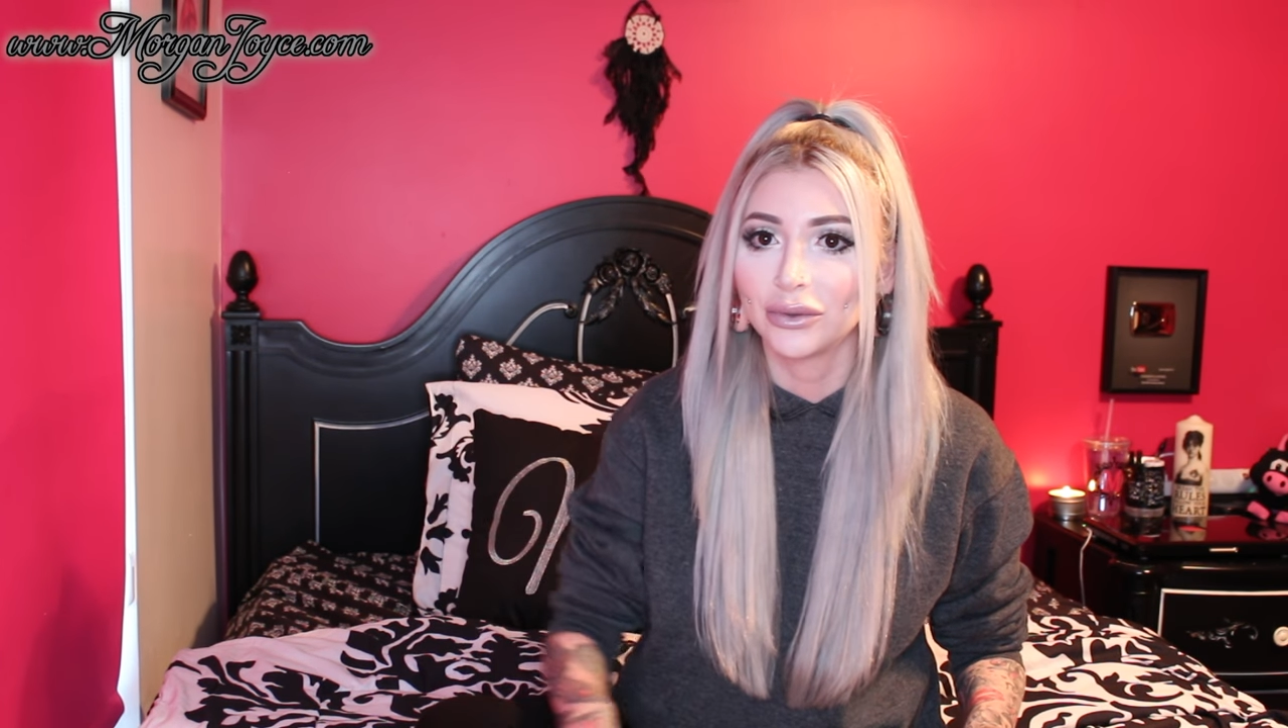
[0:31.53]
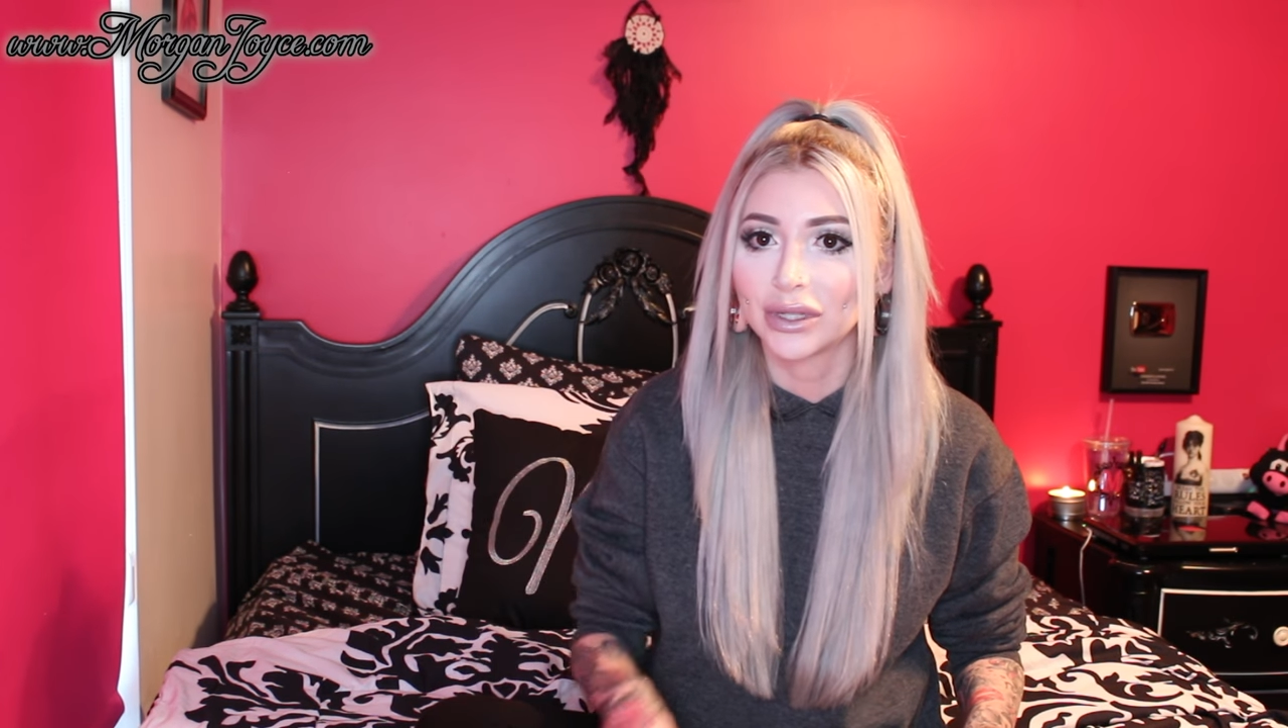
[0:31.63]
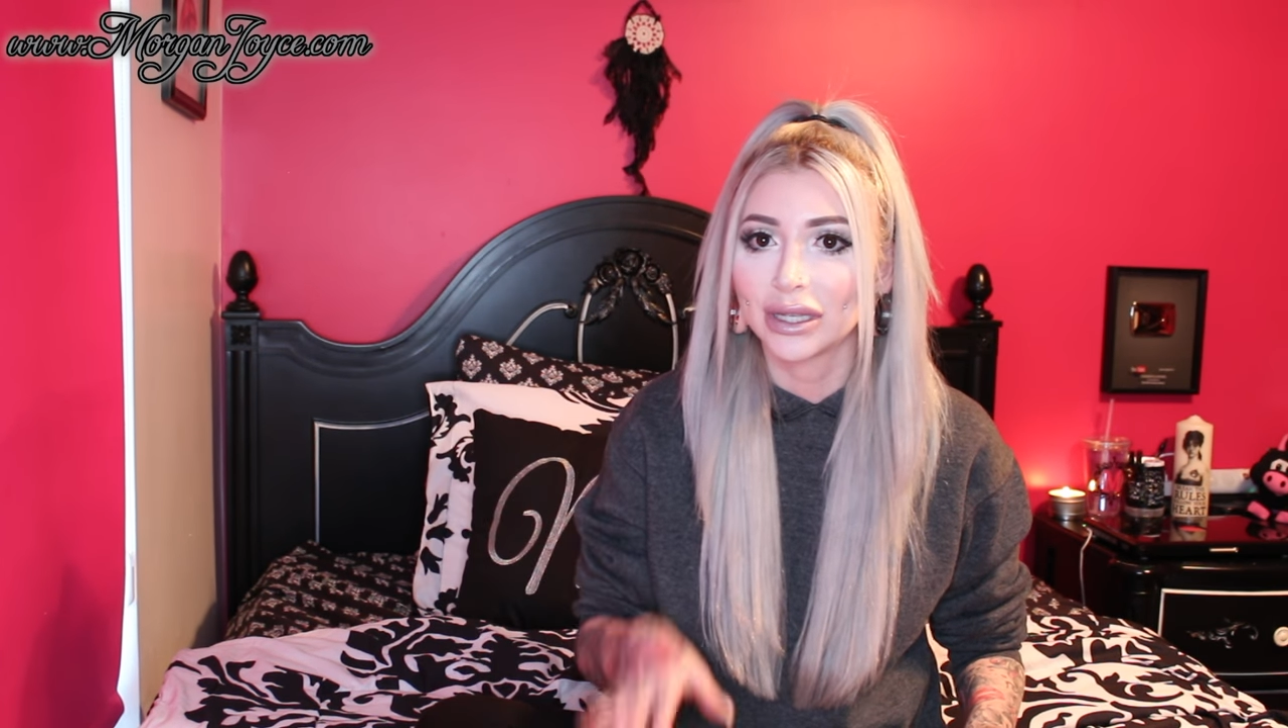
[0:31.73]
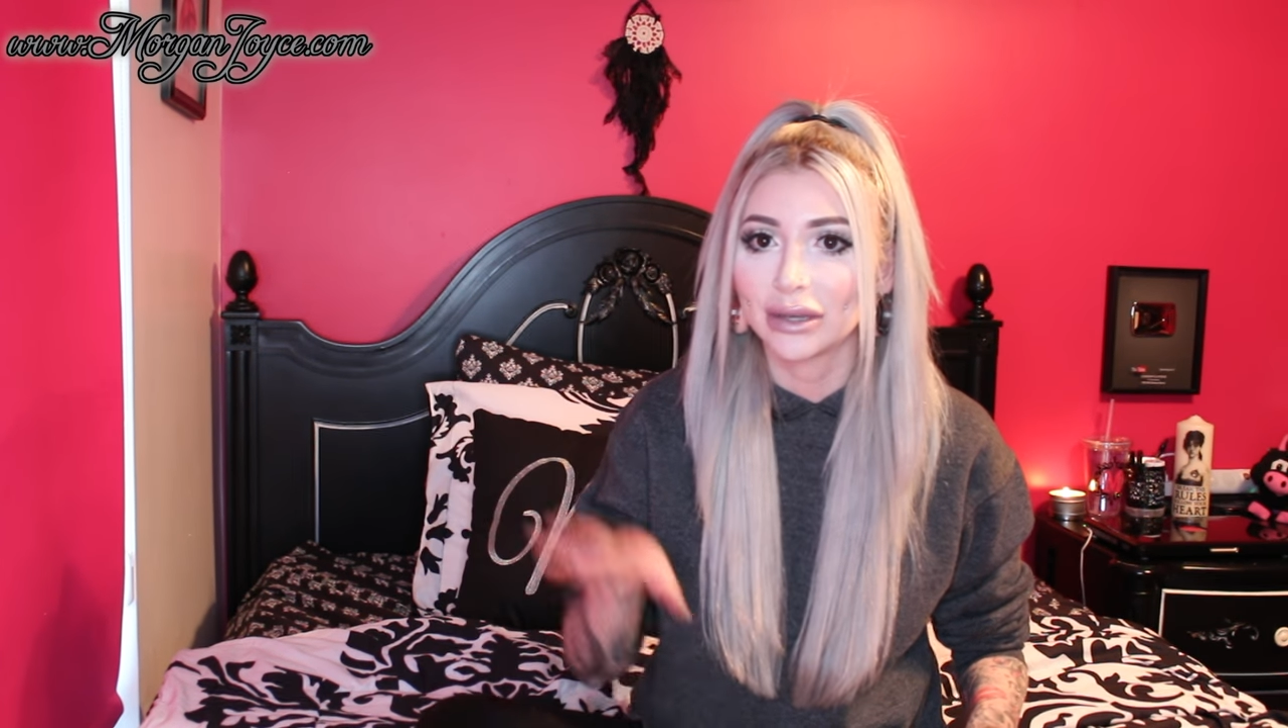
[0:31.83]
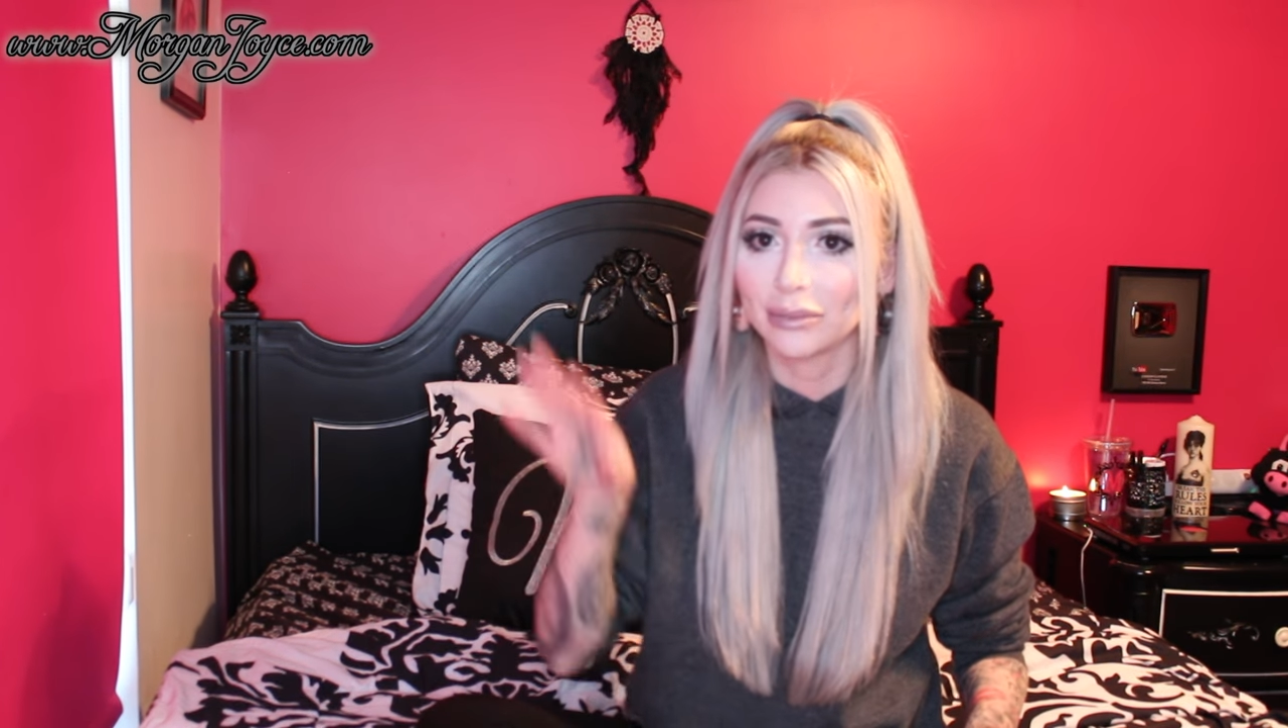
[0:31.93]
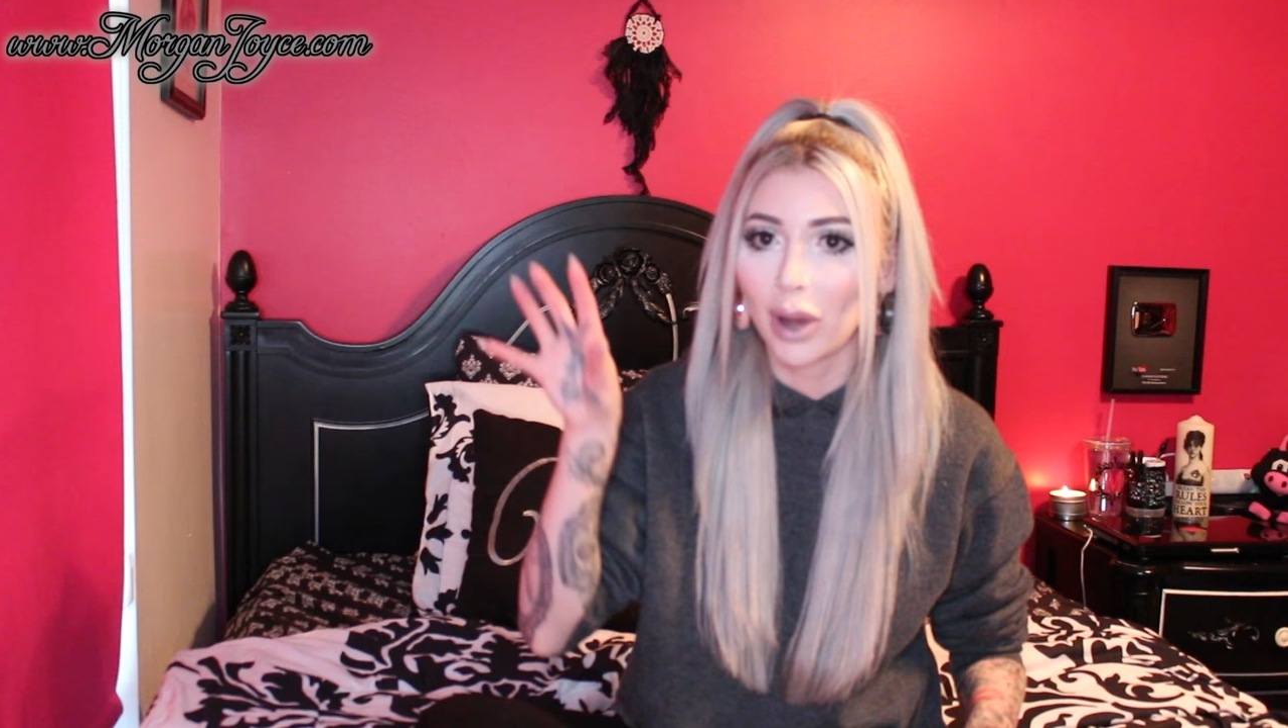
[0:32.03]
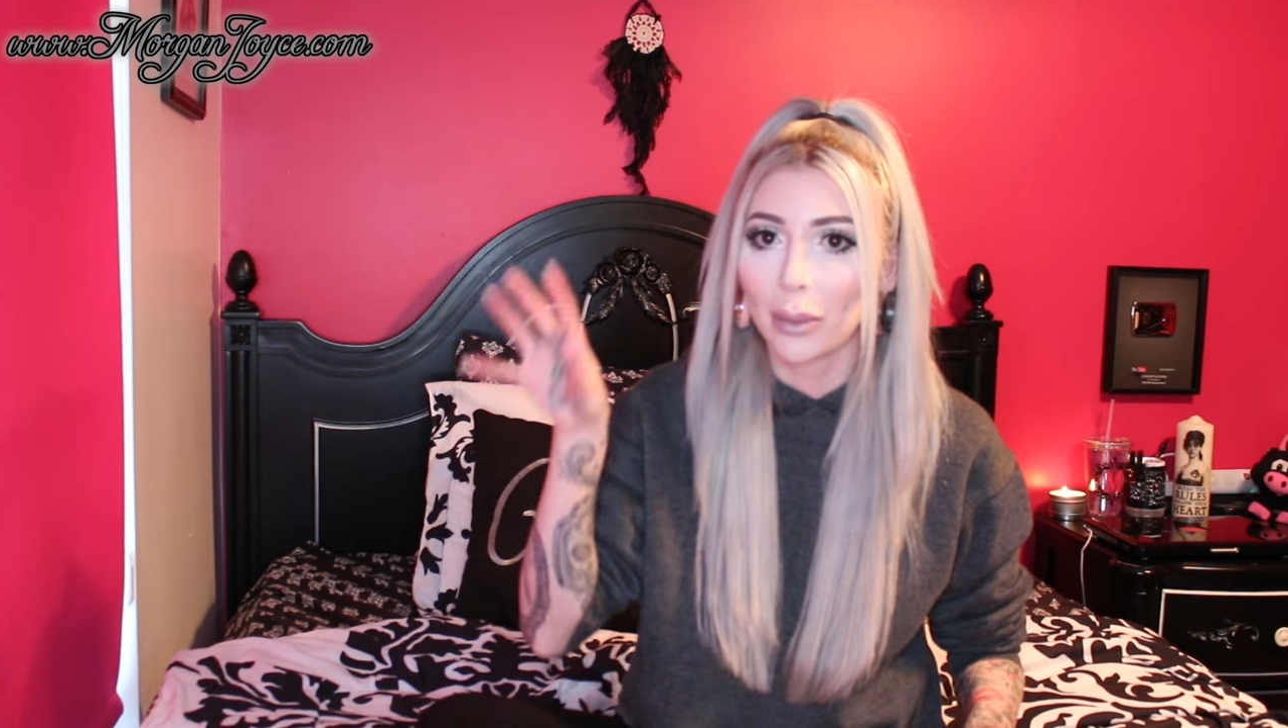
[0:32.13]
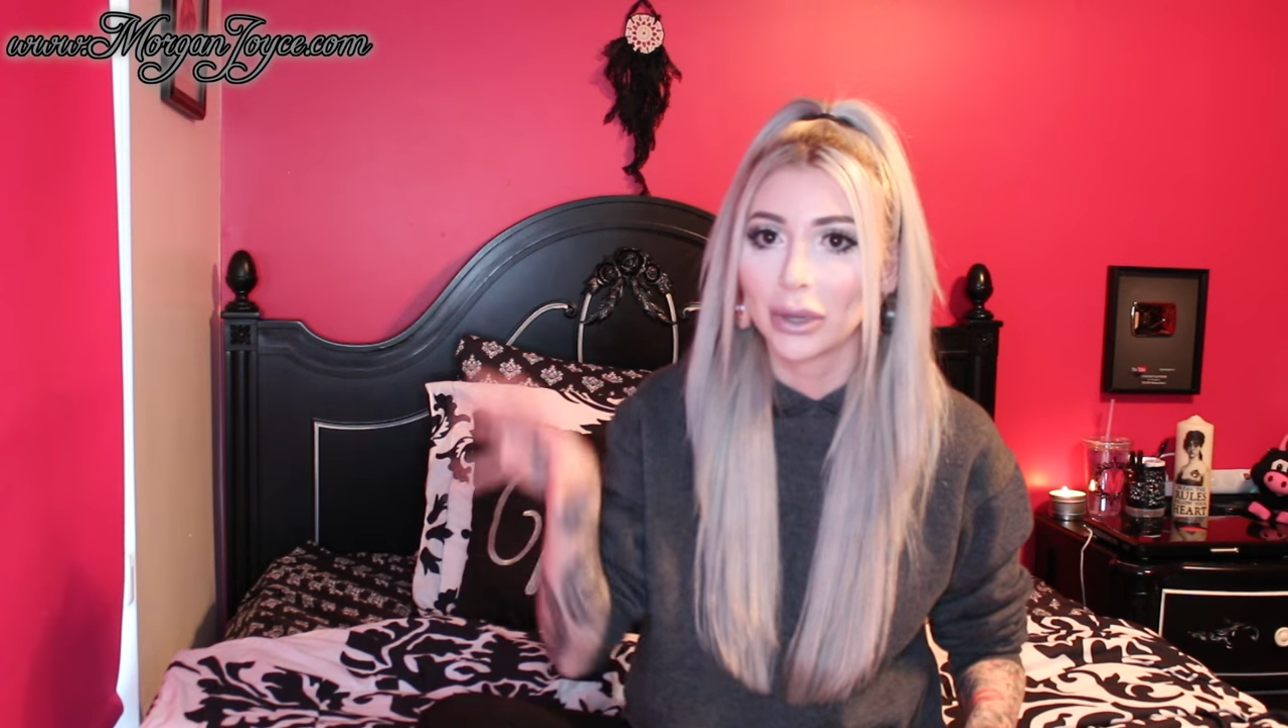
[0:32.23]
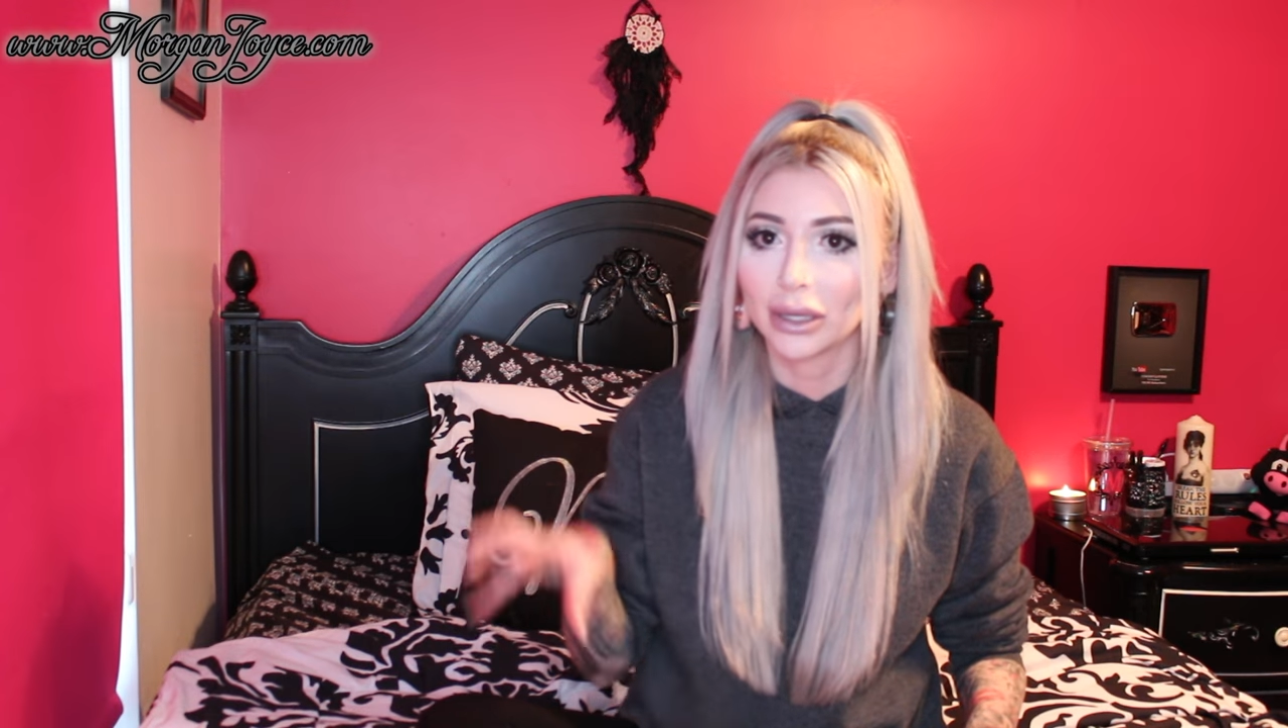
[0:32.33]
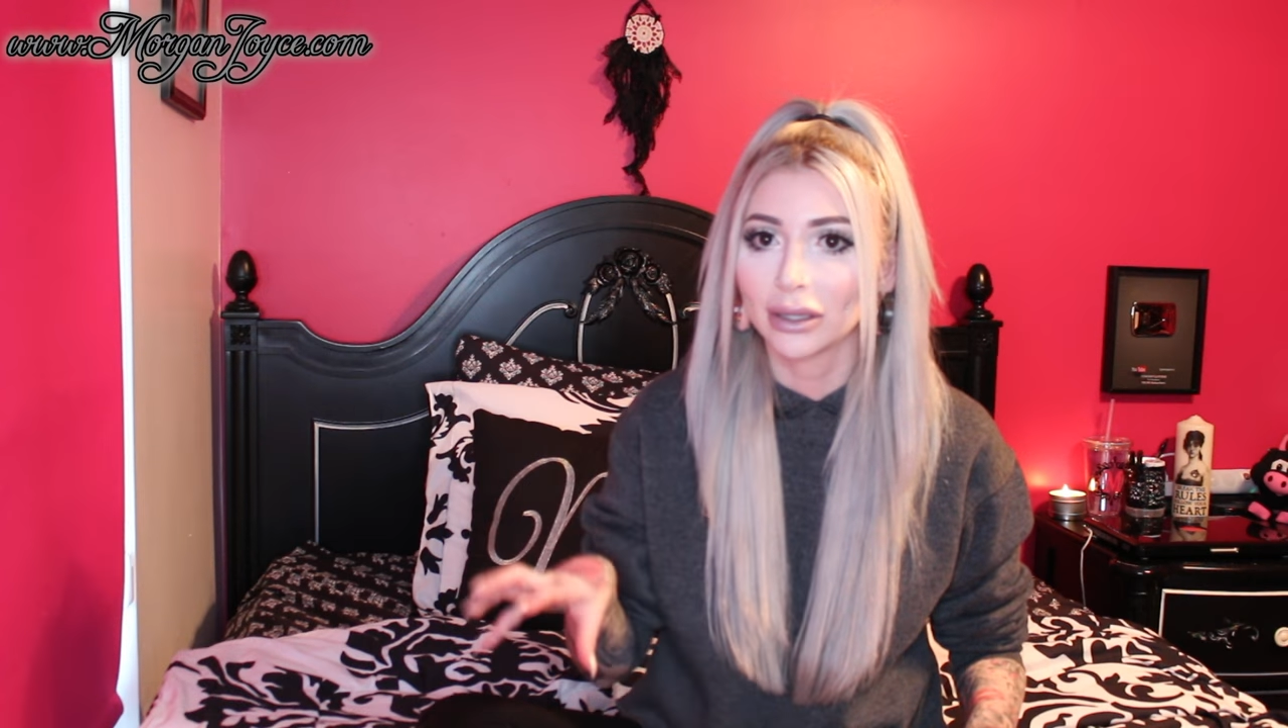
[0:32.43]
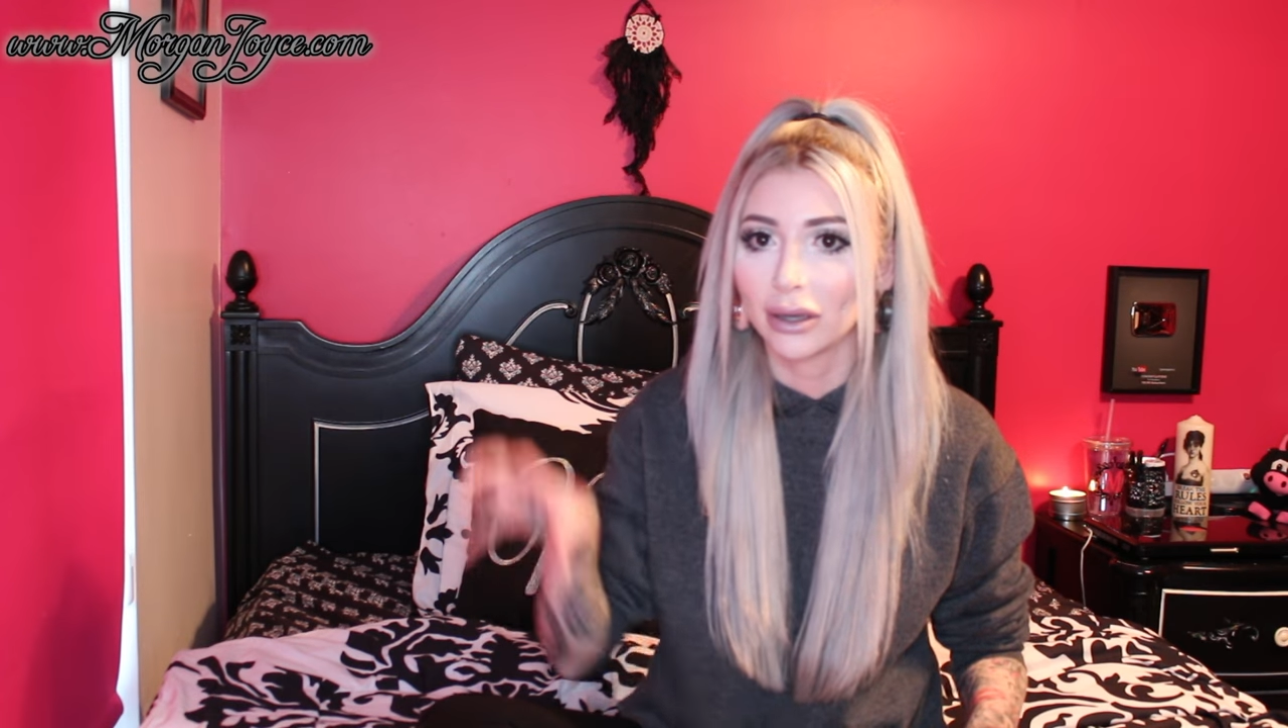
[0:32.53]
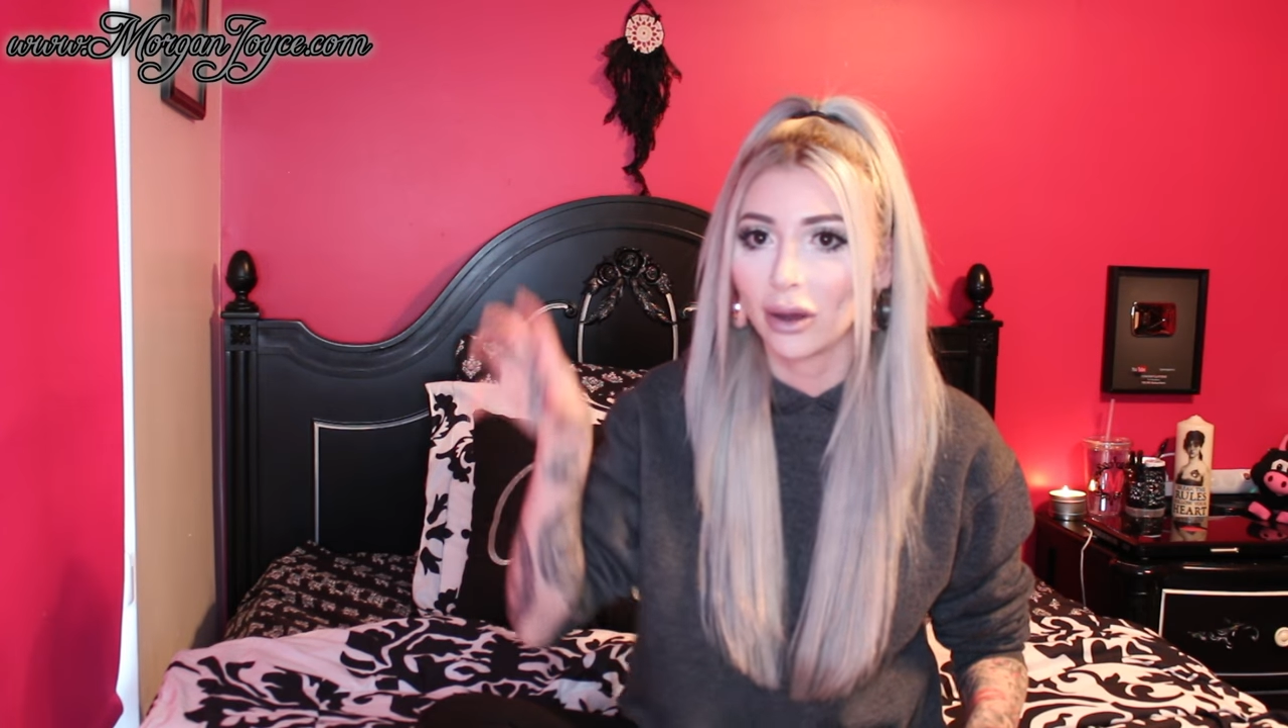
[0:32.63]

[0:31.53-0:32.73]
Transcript: see him popping